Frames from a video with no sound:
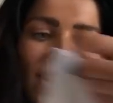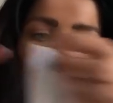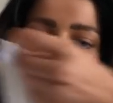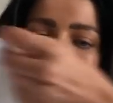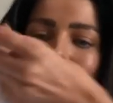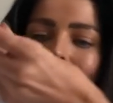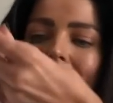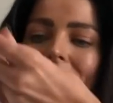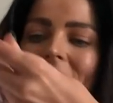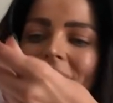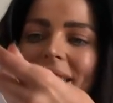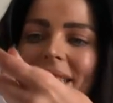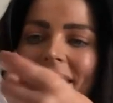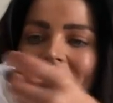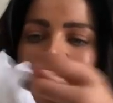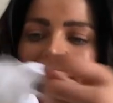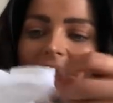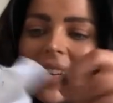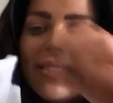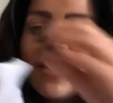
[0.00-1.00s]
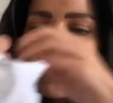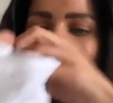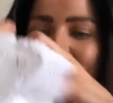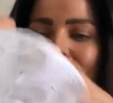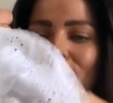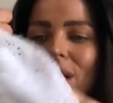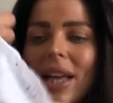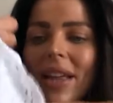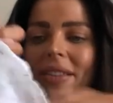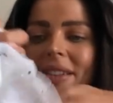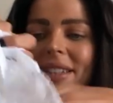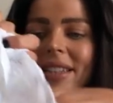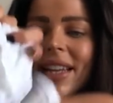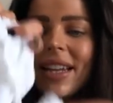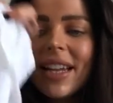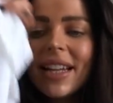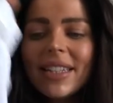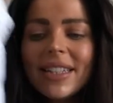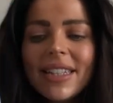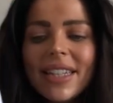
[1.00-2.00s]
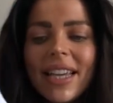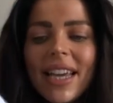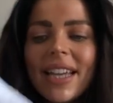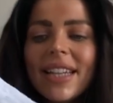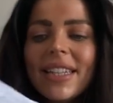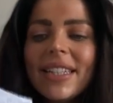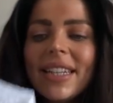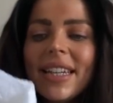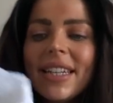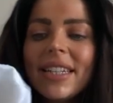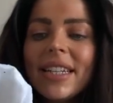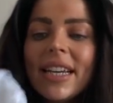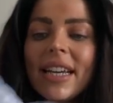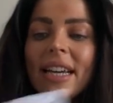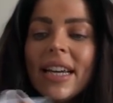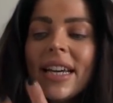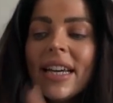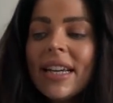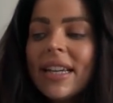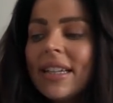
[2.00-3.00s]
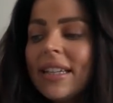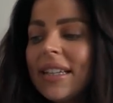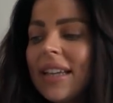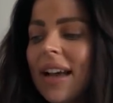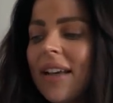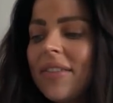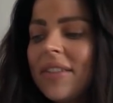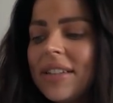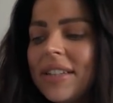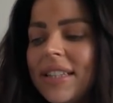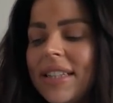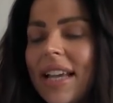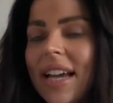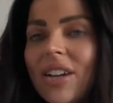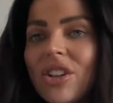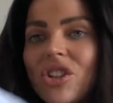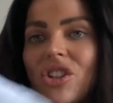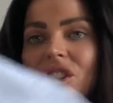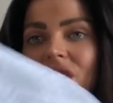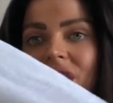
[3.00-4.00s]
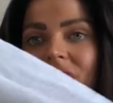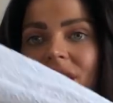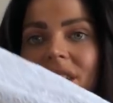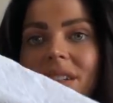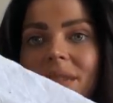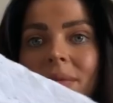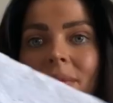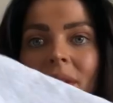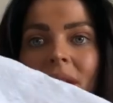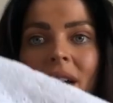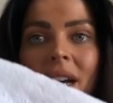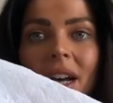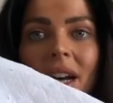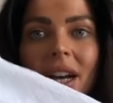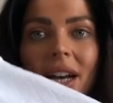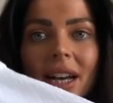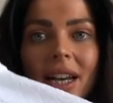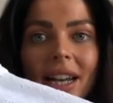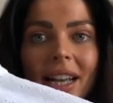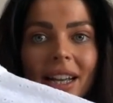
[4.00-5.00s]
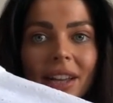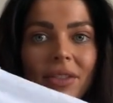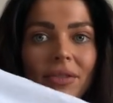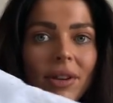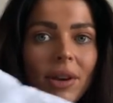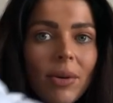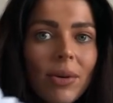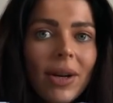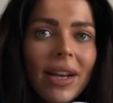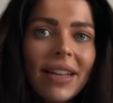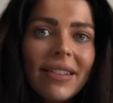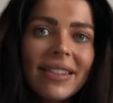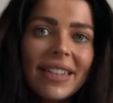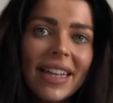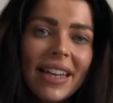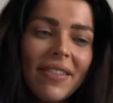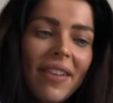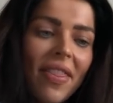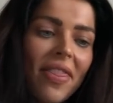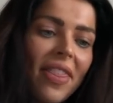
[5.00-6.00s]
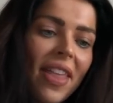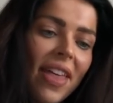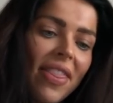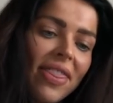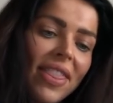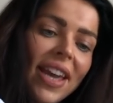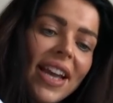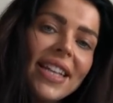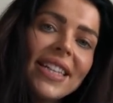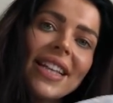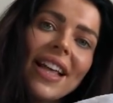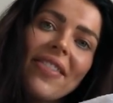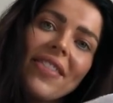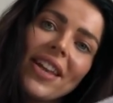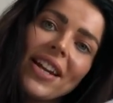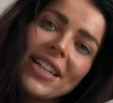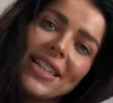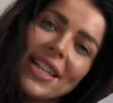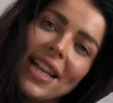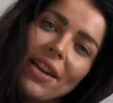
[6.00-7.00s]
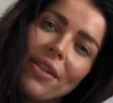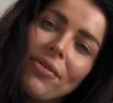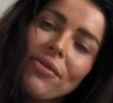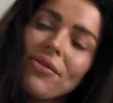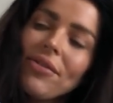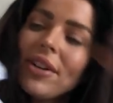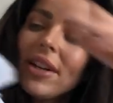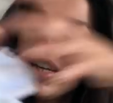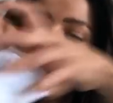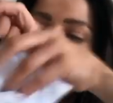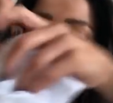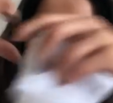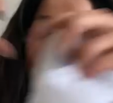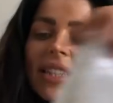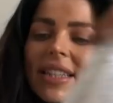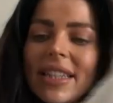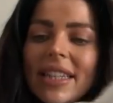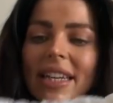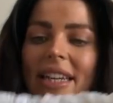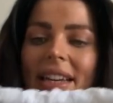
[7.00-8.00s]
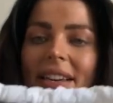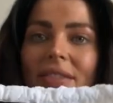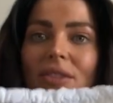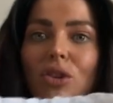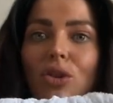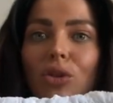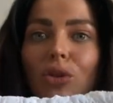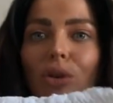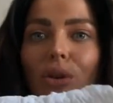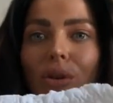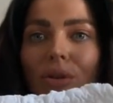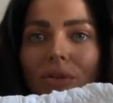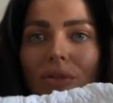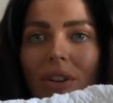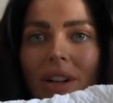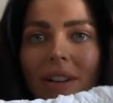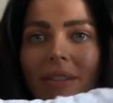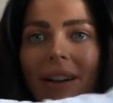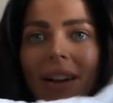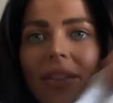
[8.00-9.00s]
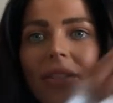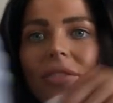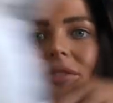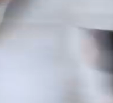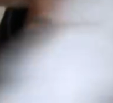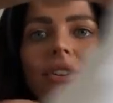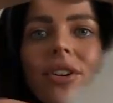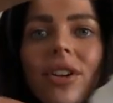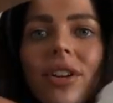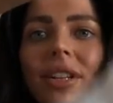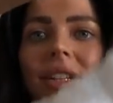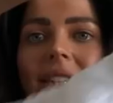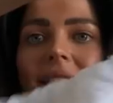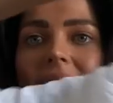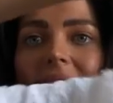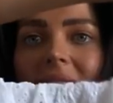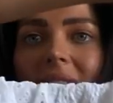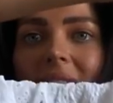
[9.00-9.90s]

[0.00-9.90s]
So on the sleeves it's got like this elasticated gathered section, like a 3/4 length sleeve, and then this, and then it's like frilly on the sleeves, all frilly around the front